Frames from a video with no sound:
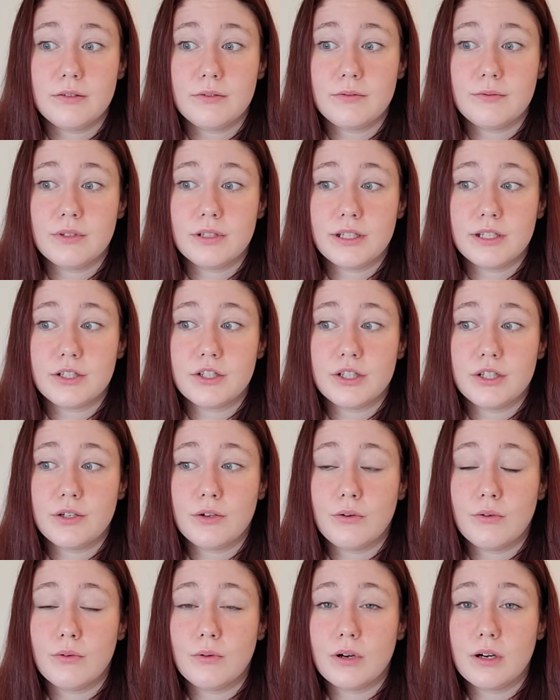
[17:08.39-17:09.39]
religion
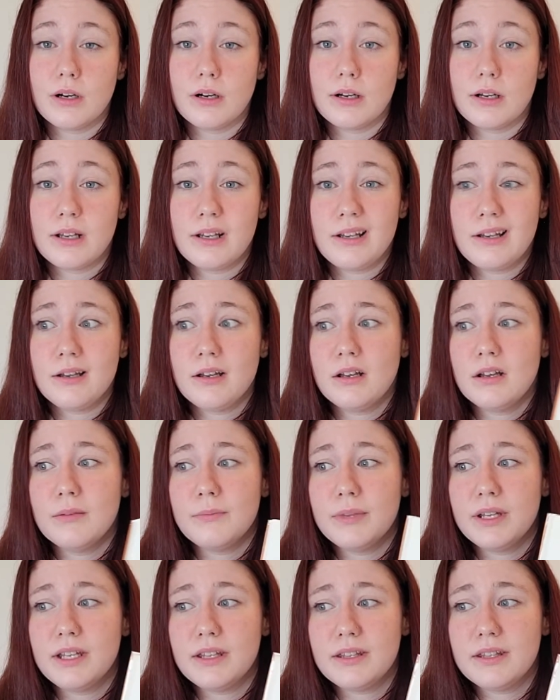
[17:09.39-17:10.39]
or
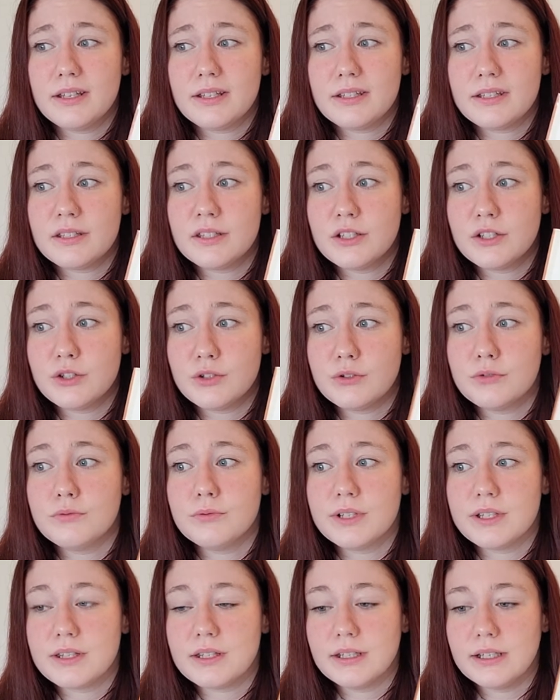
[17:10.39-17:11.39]
many things to do
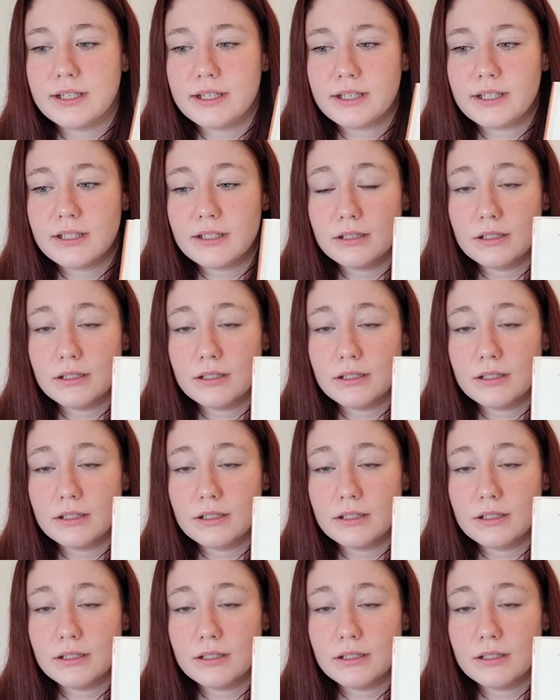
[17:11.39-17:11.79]
with like